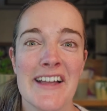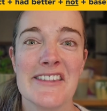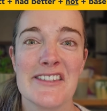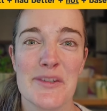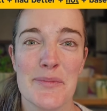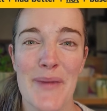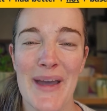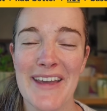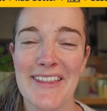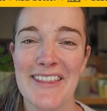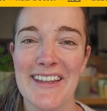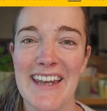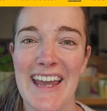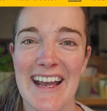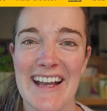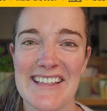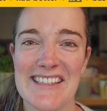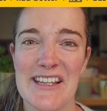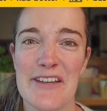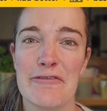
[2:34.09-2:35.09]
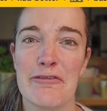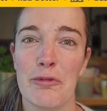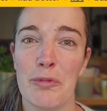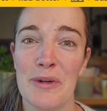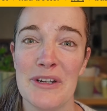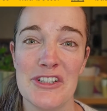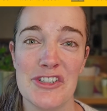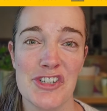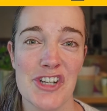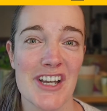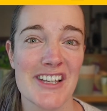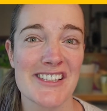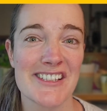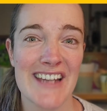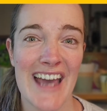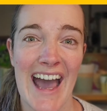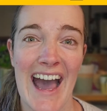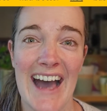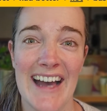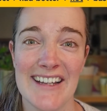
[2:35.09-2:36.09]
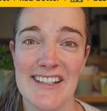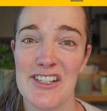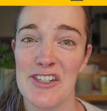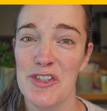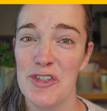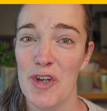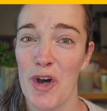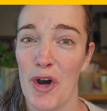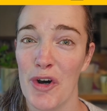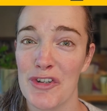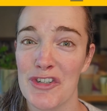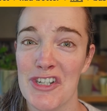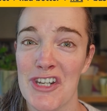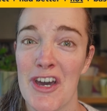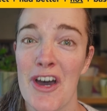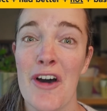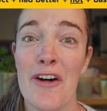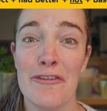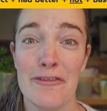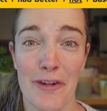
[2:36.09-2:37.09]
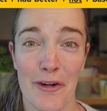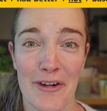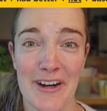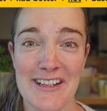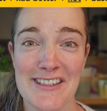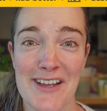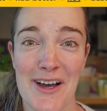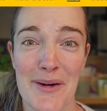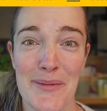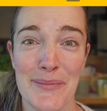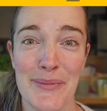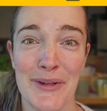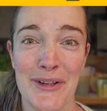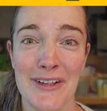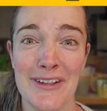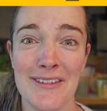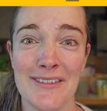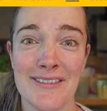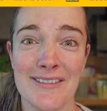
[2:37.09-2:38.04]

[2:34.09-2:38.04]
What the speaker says: To make the negative, we just add not. For example,